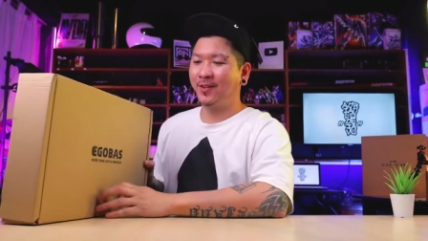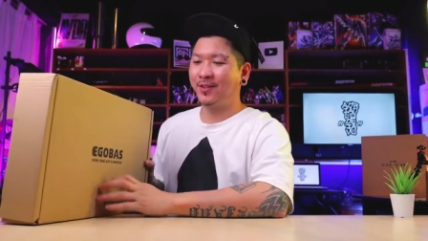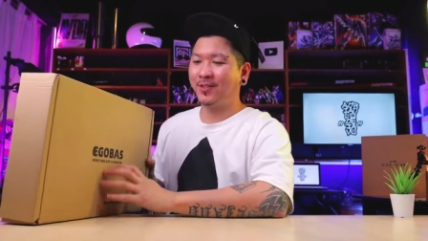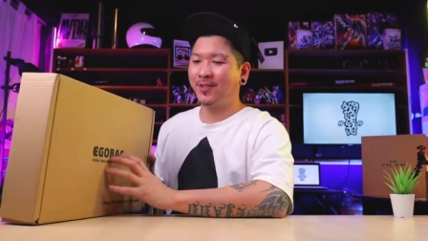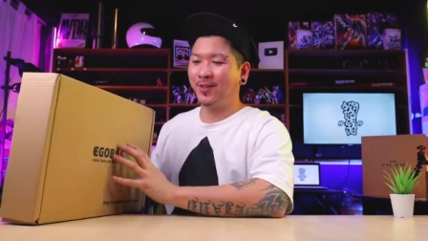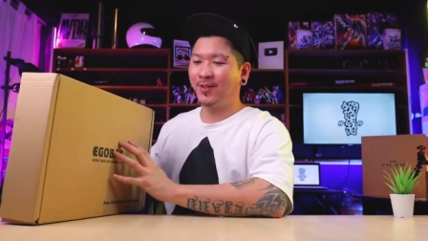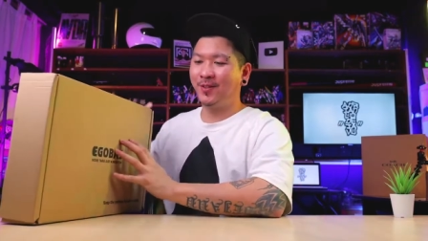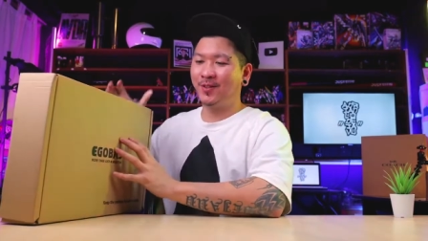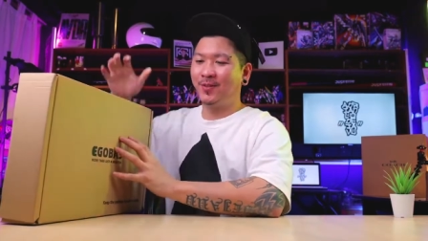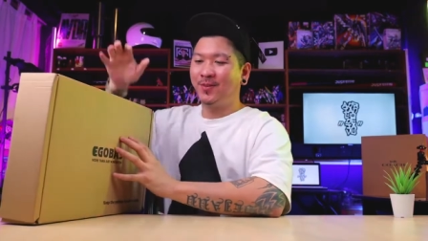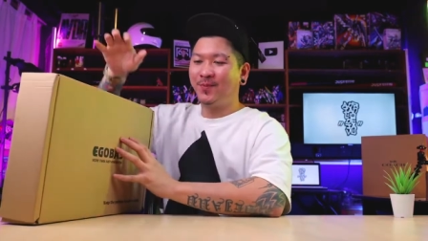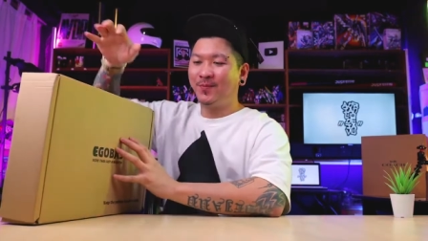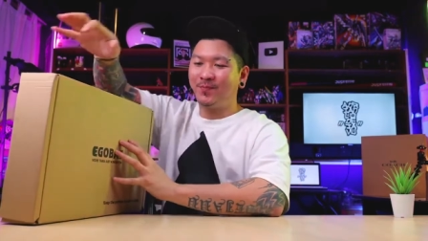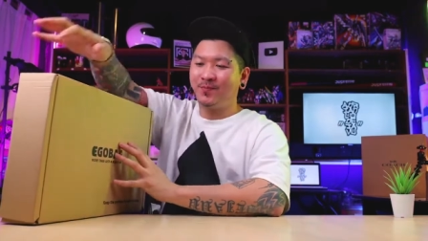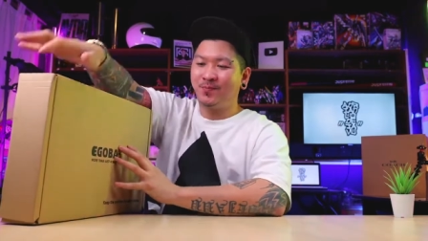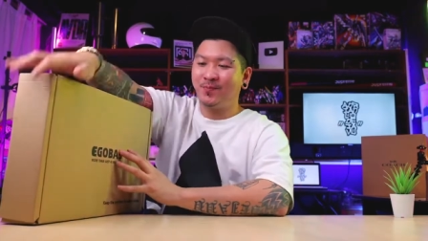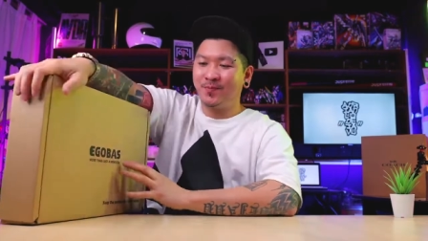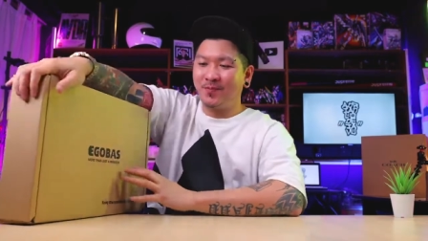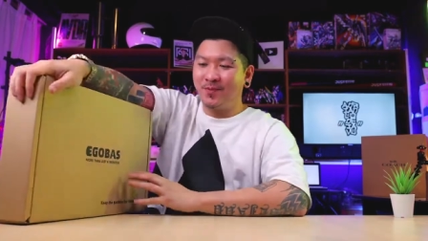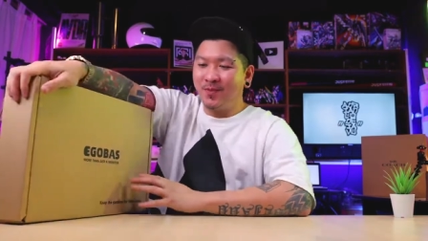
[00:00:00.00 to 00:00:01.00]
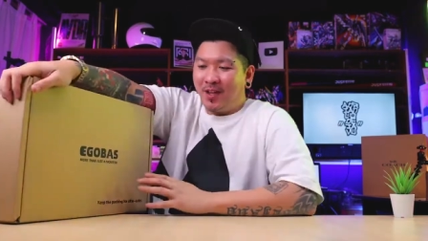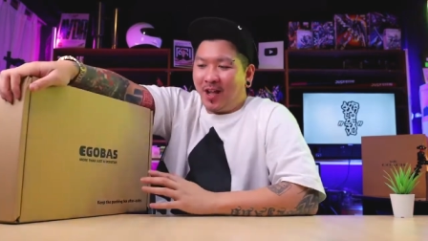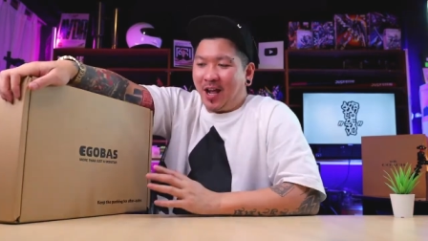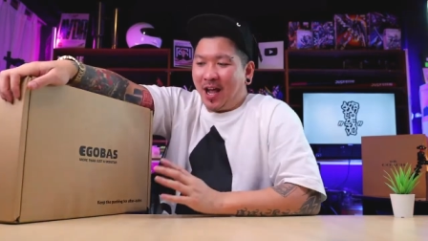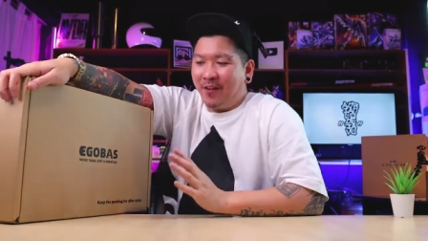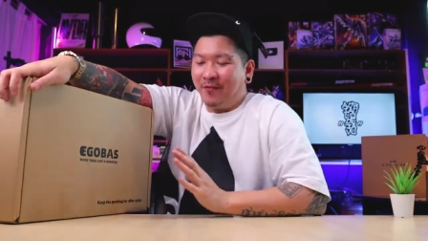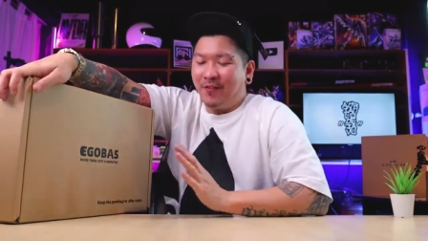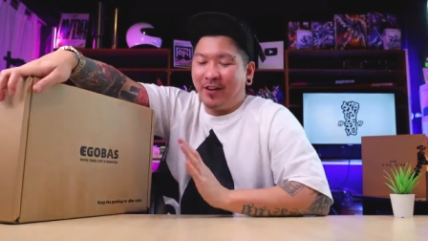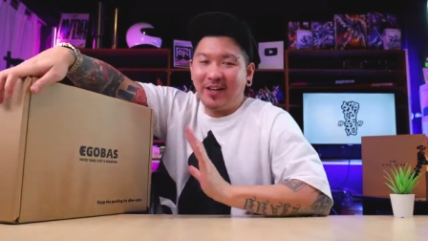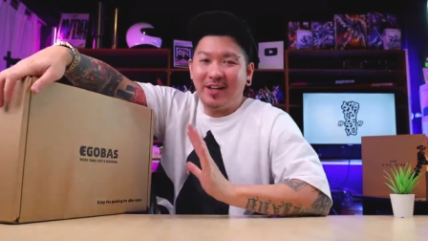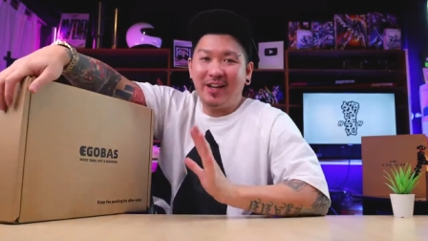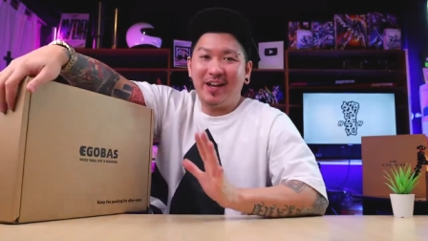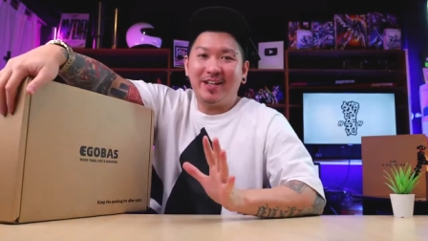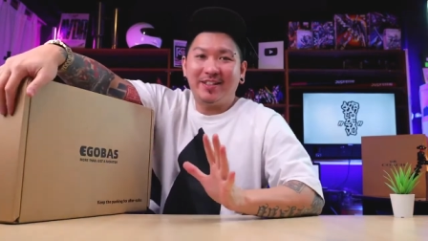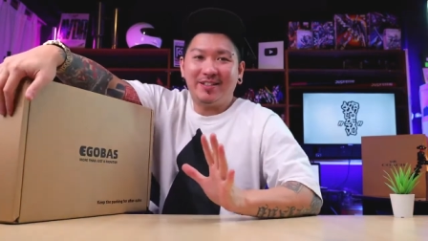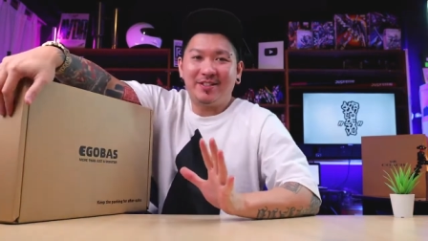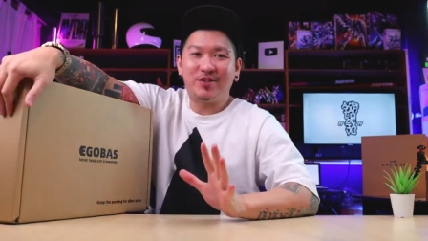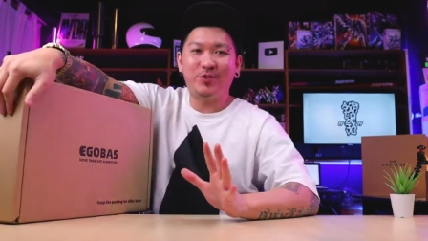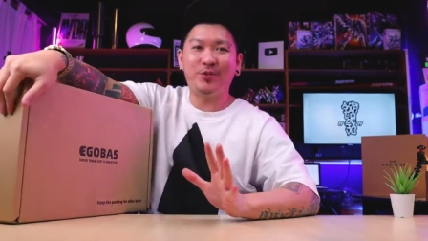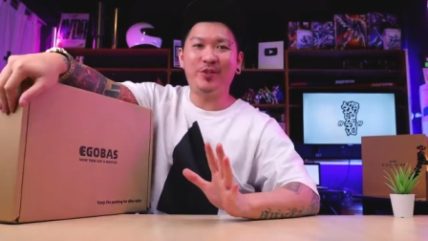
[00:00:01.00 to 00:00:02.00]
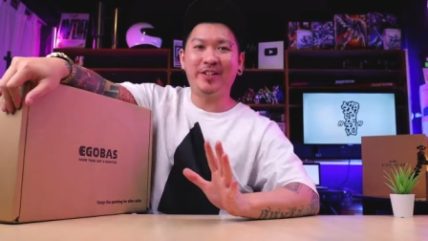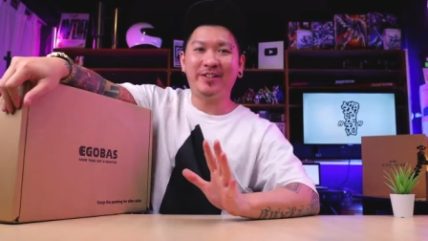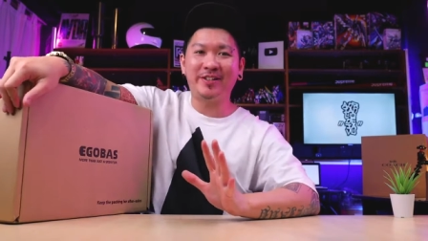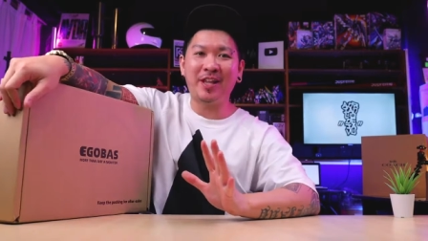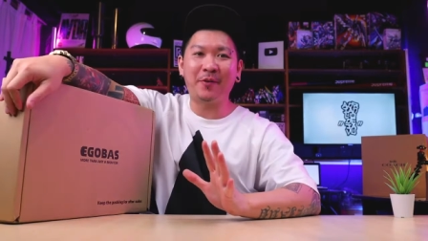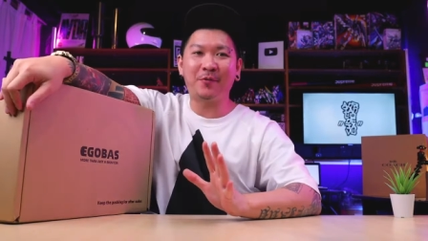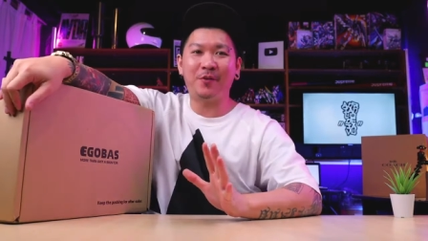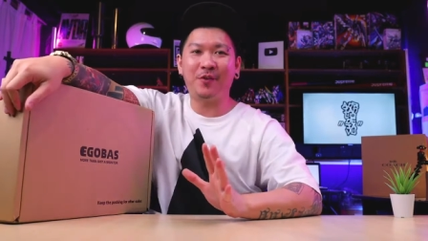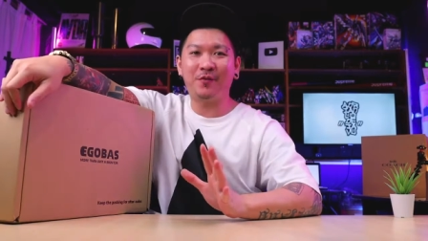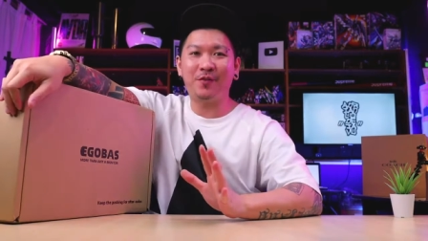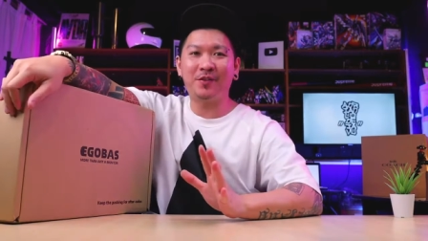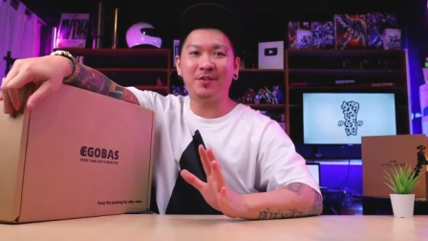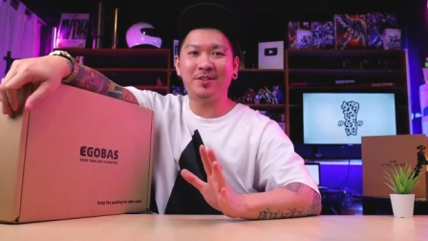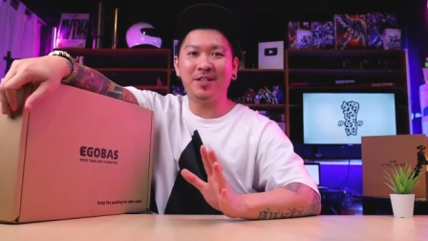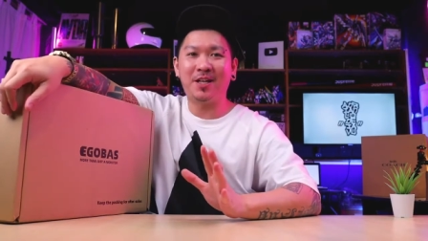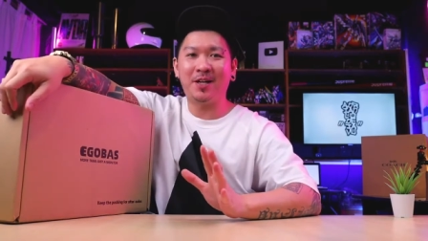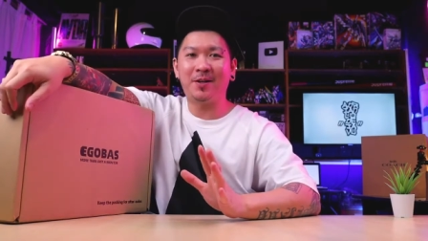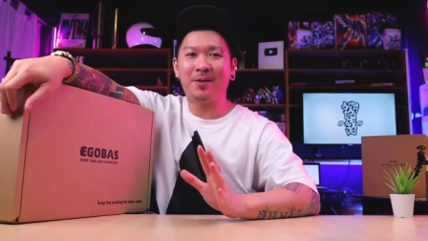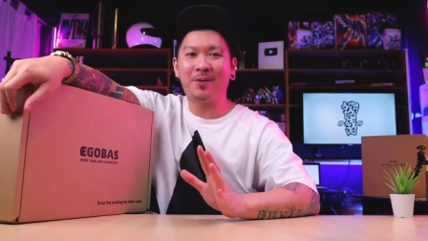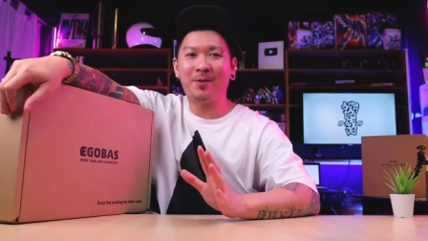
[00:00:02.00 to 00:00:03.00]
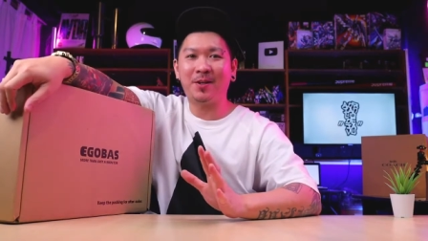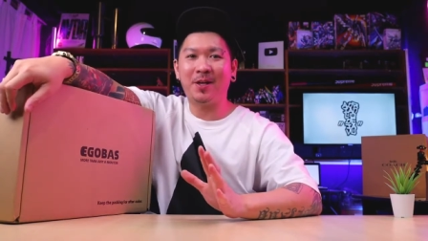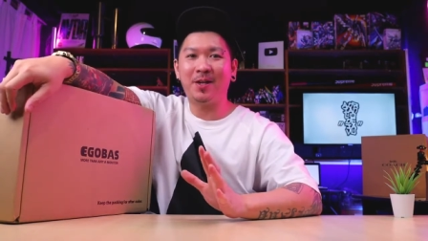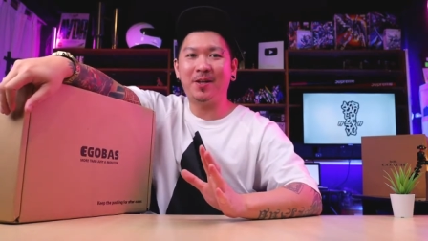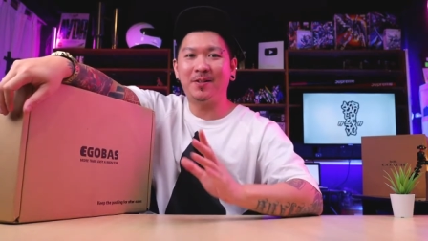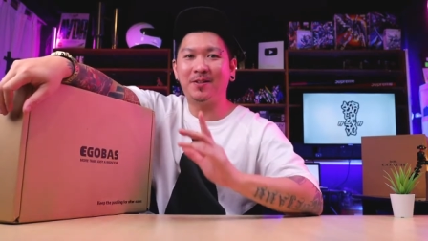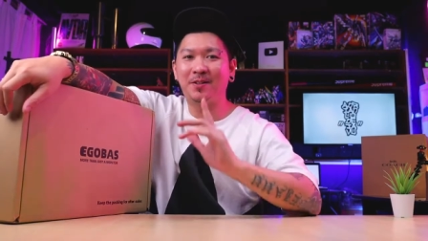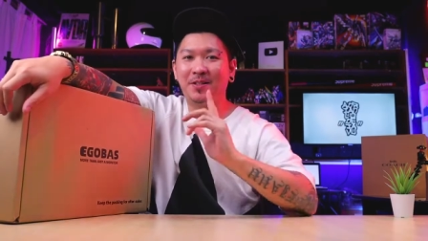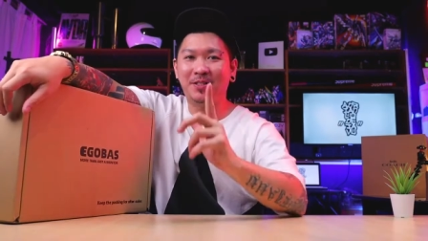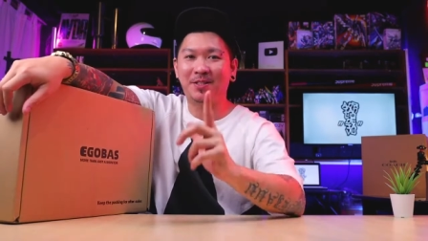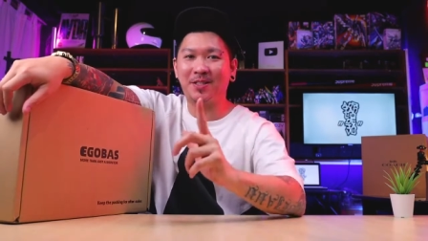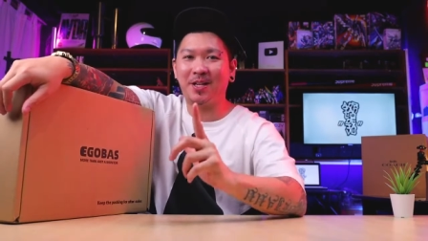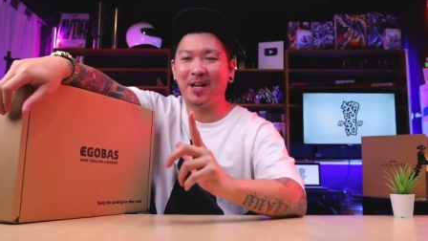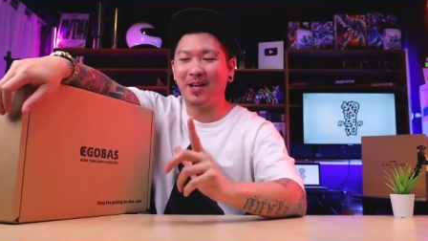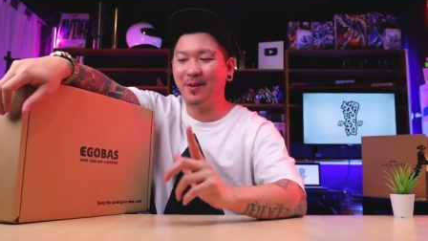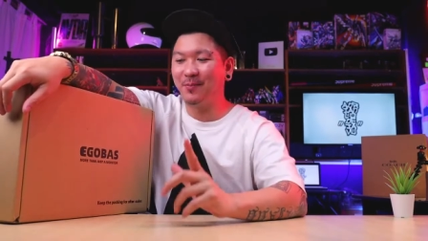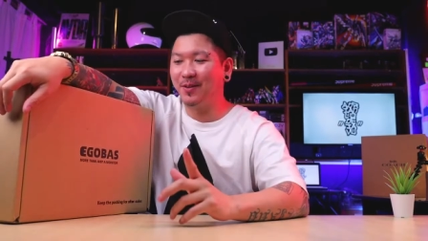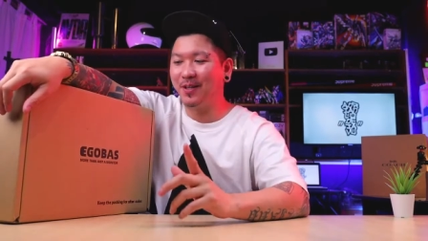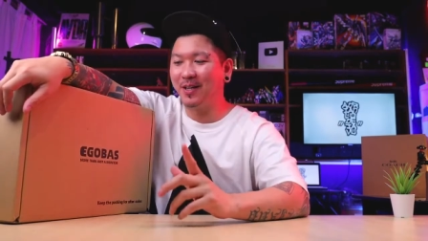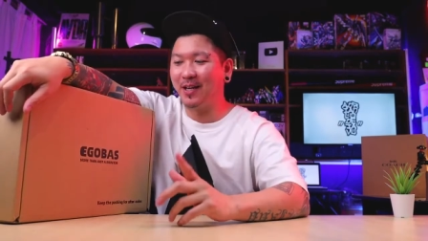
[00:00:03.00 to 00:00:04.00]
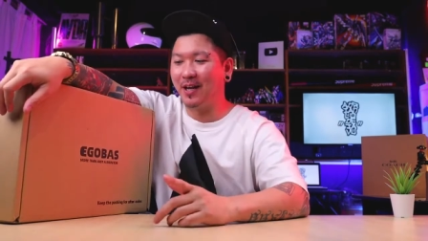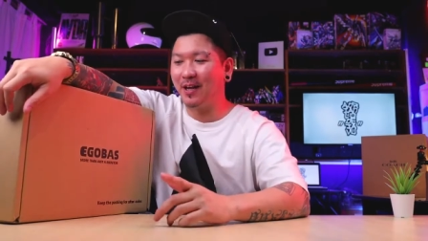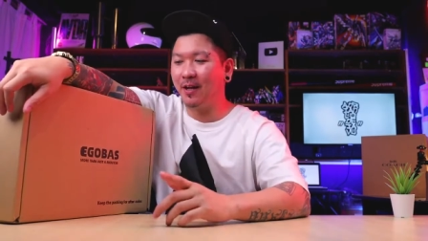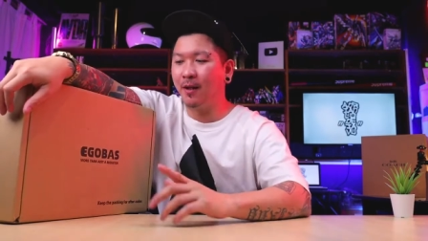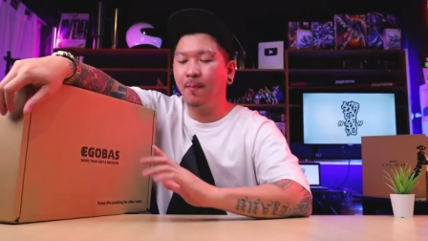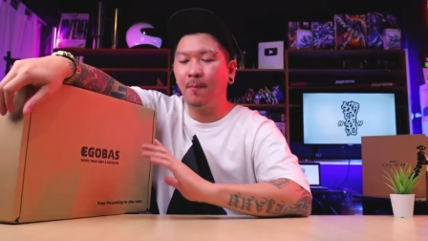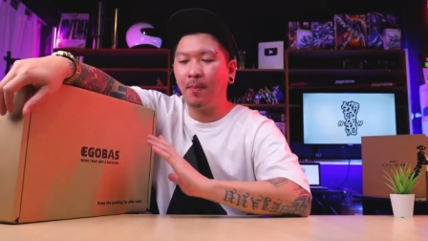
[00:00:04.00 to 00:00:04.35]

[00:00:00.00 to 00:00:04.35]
So, I very less doing tech reviews lah. Okay, disclaimer lah.